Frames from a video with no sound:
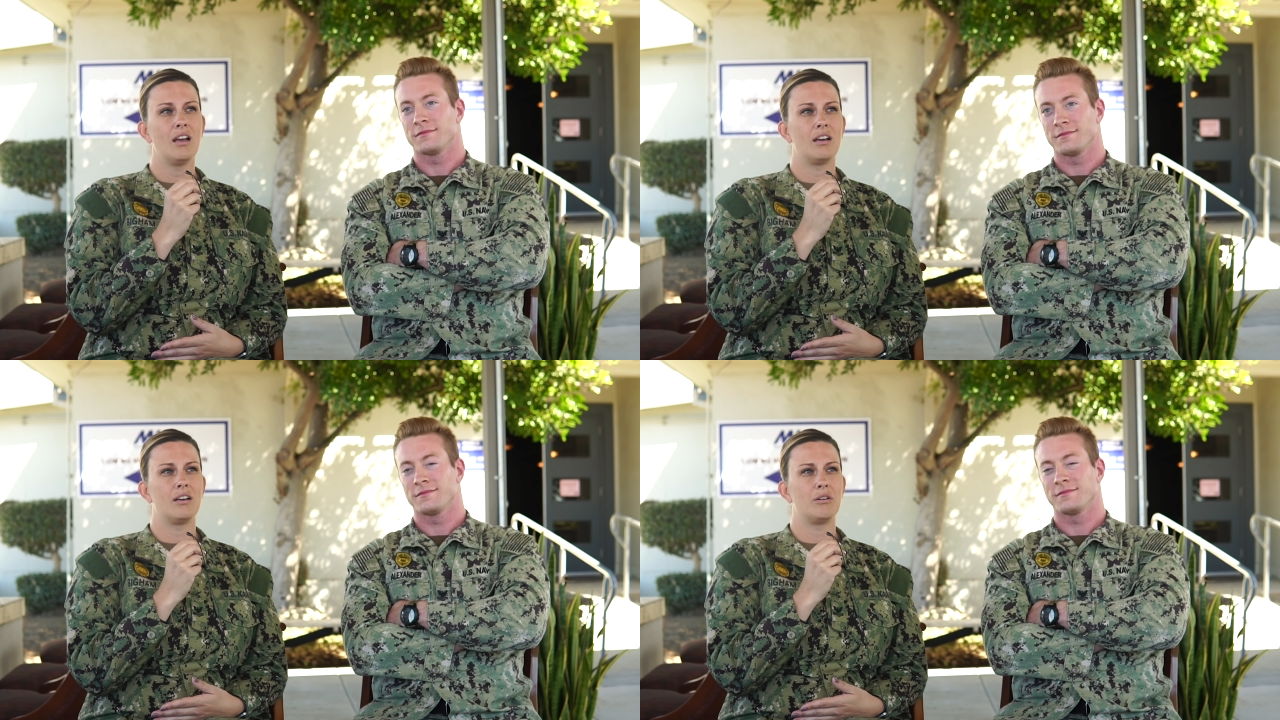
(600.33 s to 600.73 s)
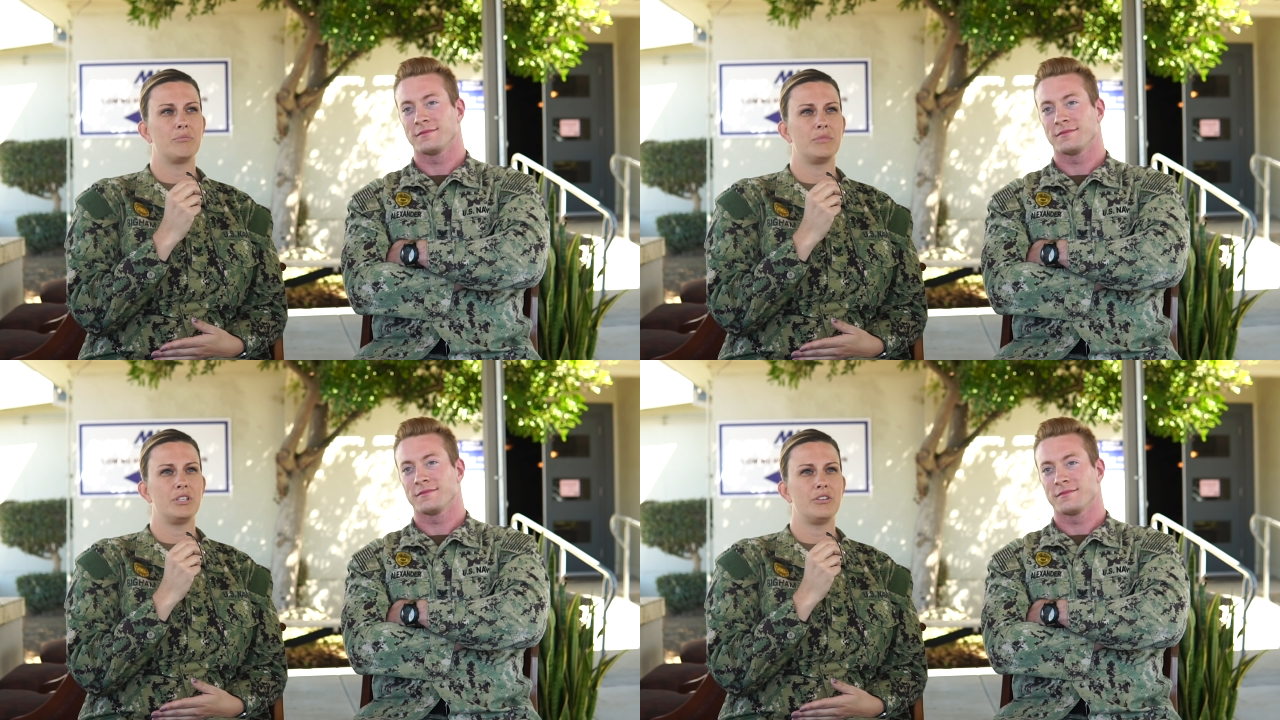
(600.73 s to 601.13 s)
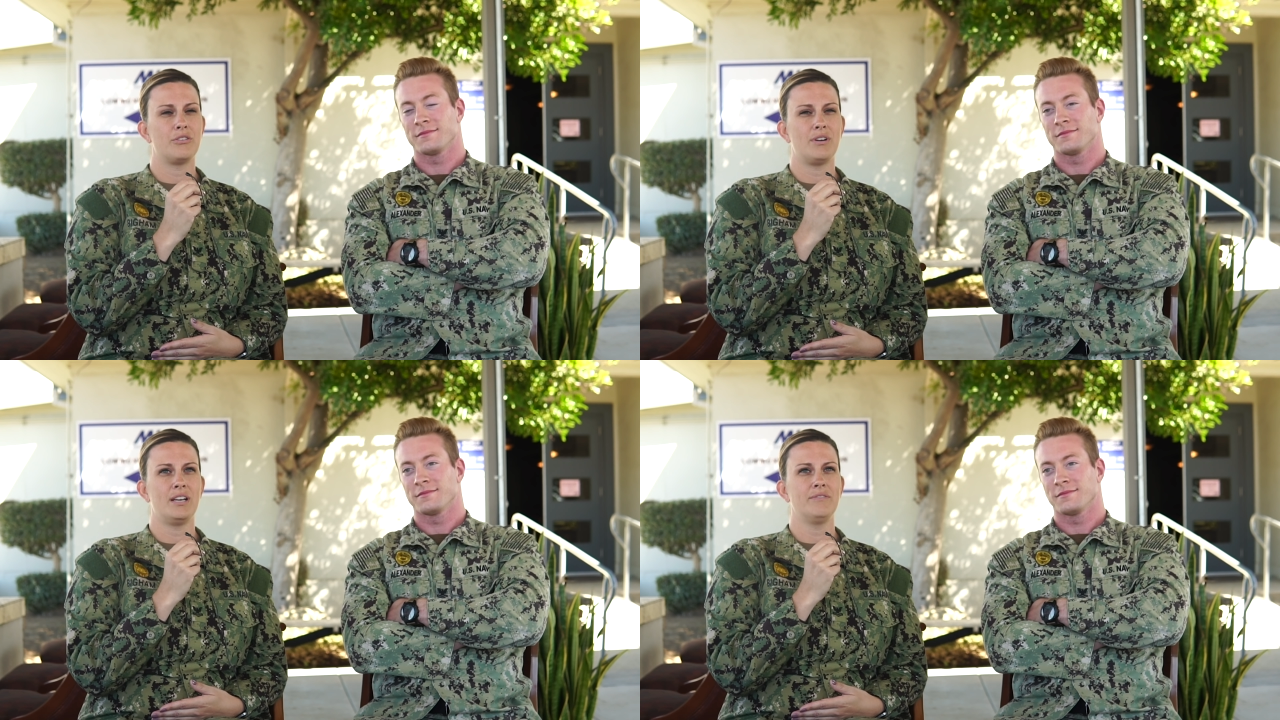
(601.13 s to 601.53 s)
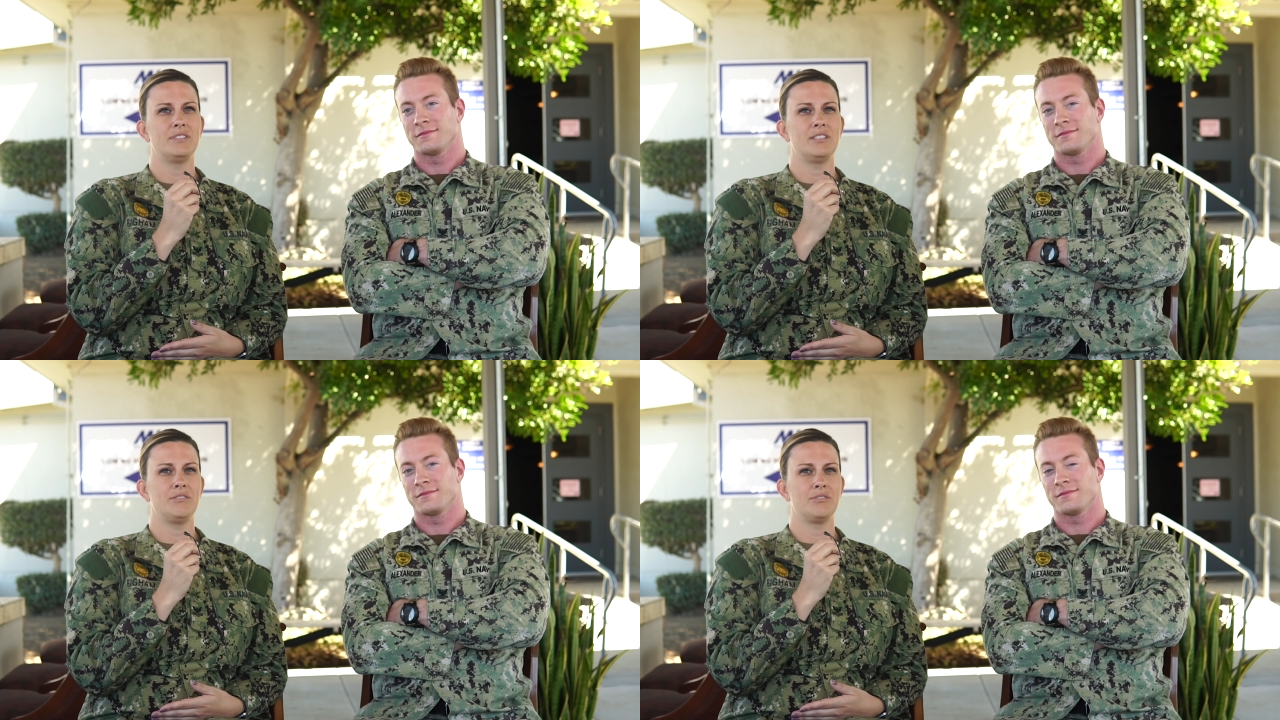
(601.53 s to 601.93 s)
Speaker 1: Um, you don't
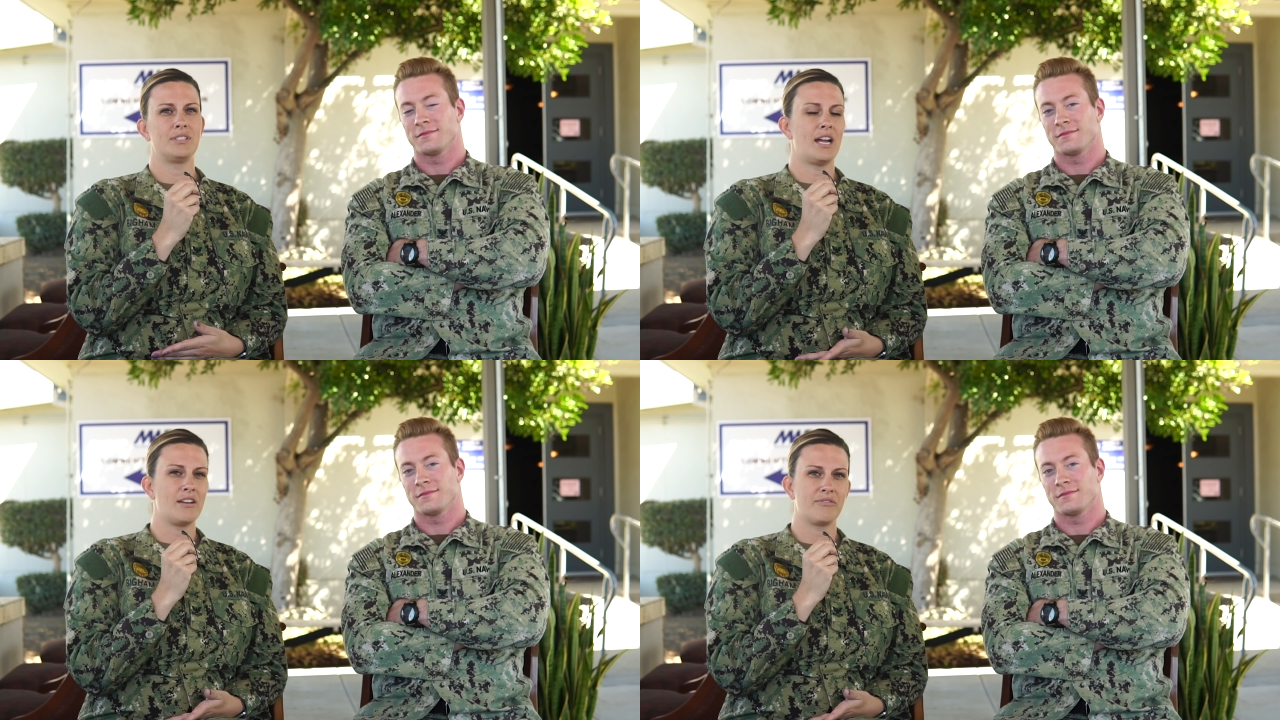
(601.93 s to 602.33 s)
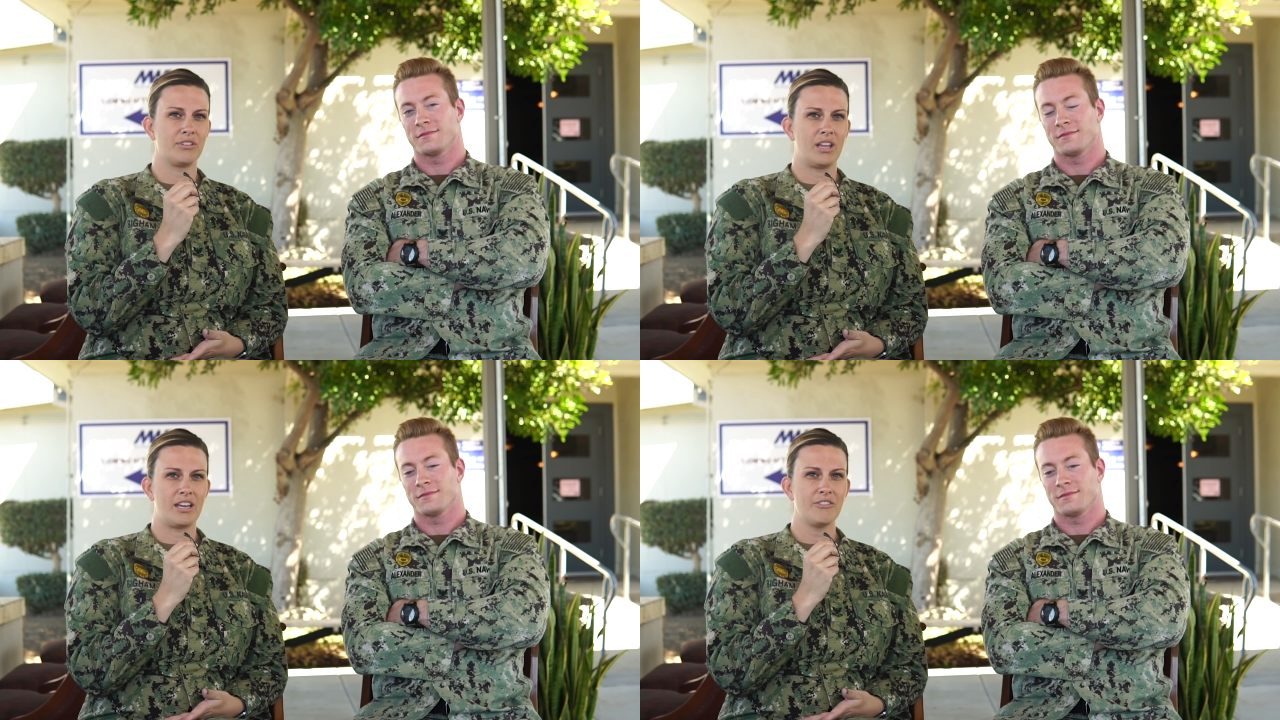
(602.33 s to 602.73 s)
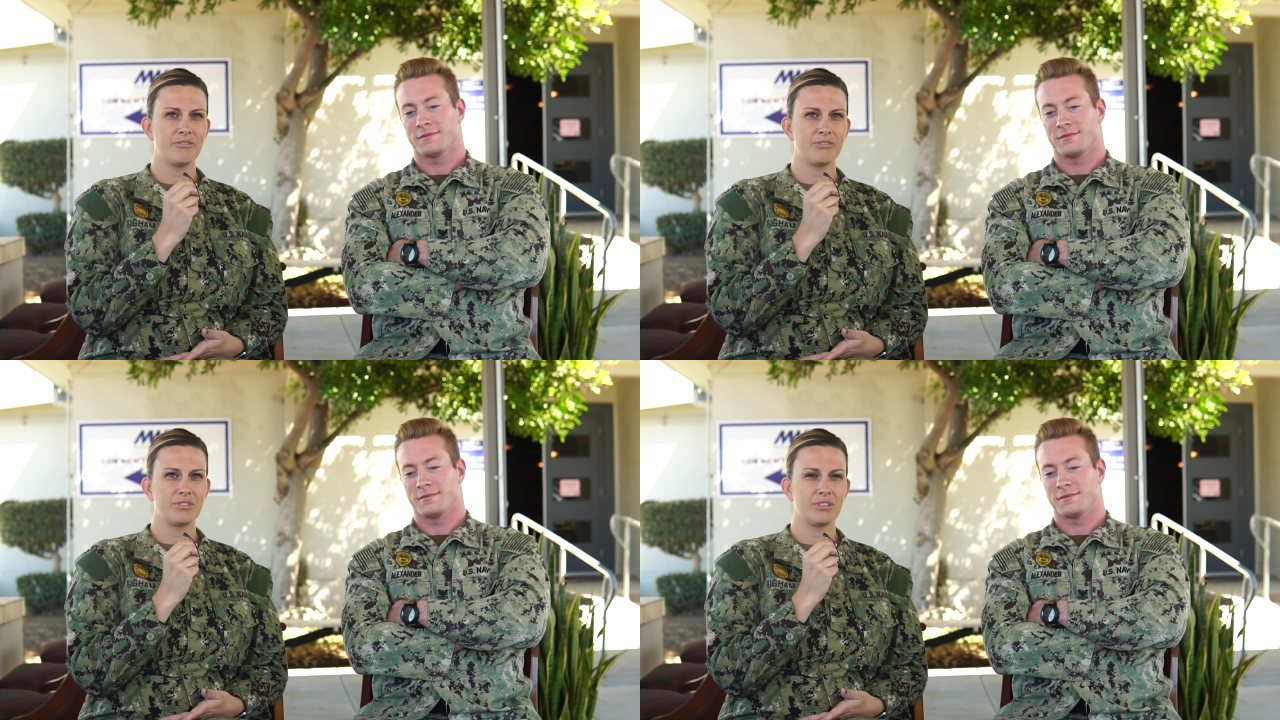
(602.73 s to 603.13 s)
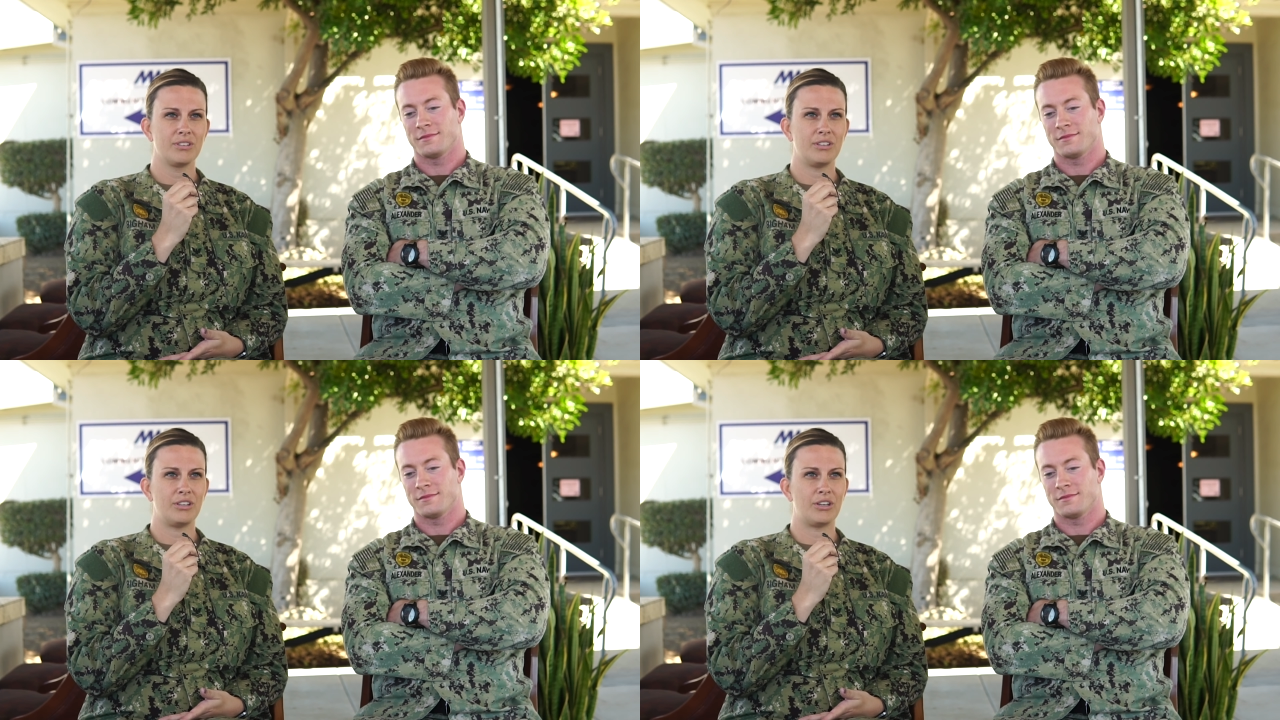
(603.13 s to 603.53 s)
have to sign up for life you